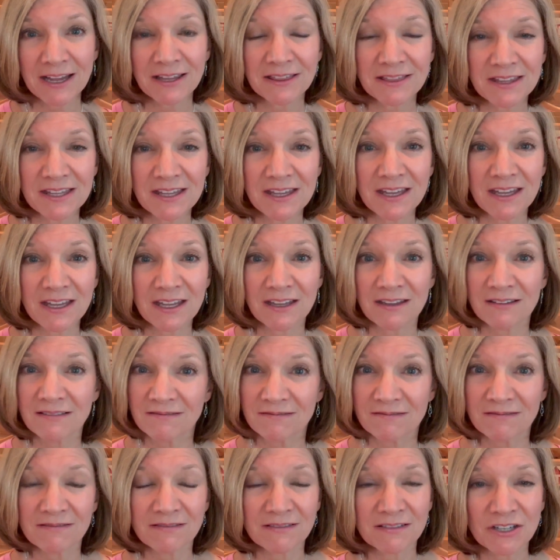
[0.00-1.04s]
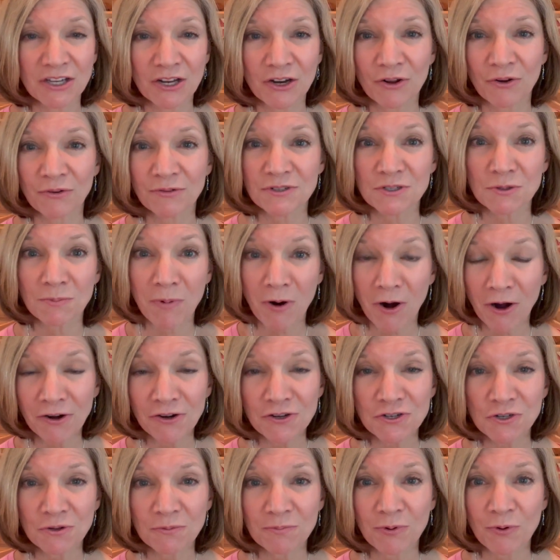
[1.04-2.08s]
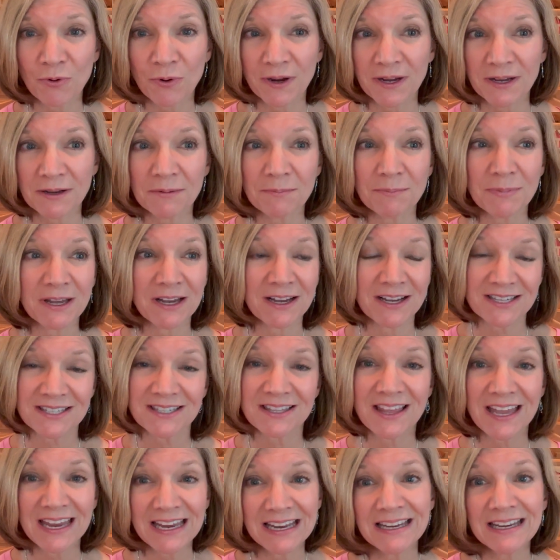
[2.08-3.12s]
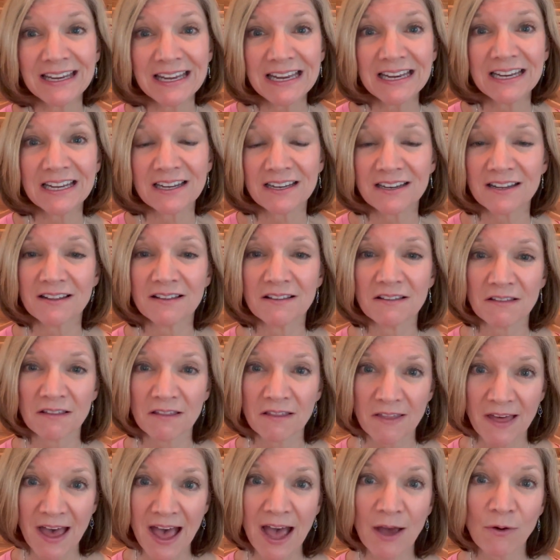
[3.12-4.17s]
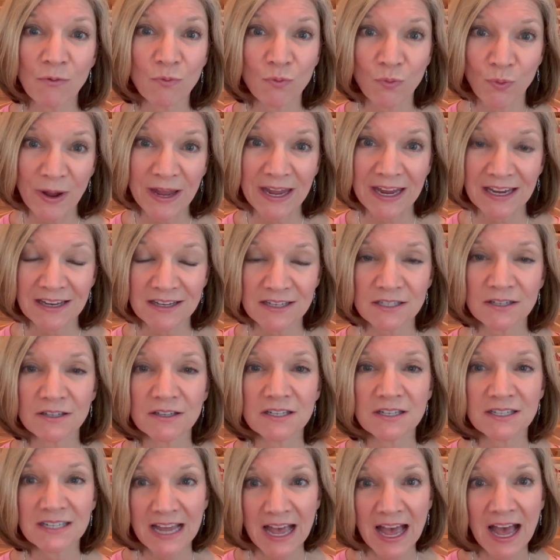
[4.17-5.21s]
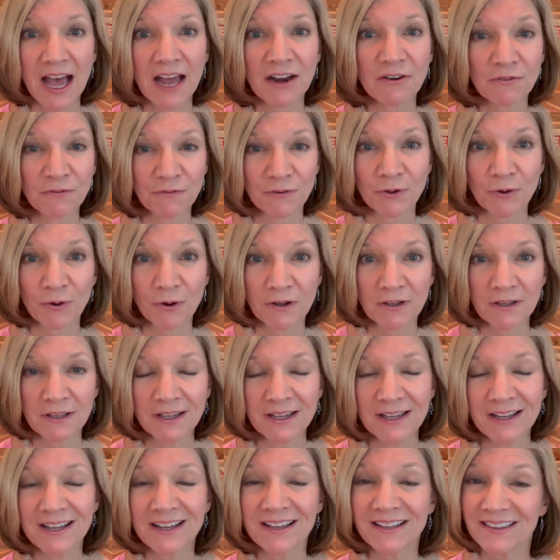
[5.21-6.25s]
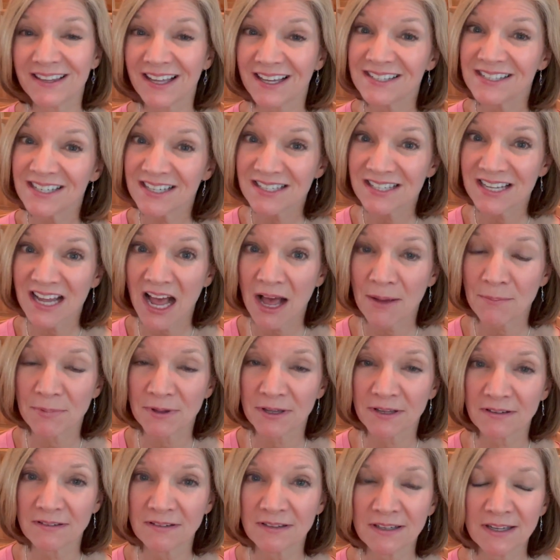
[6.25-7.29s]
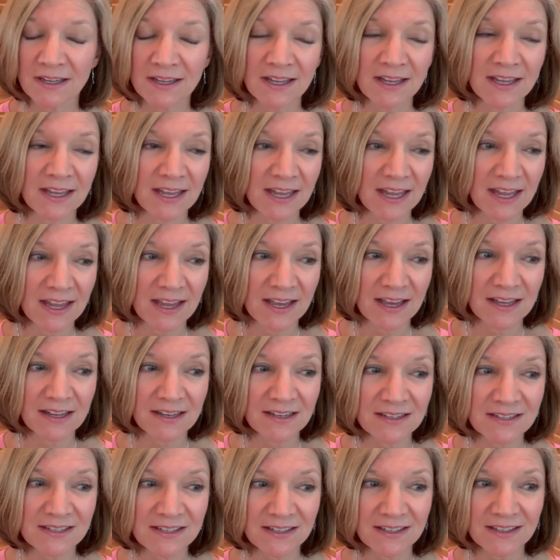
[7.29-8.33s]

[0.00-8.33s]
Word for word: at the you know departure point because they needed that weight to add fuel. That does happen. And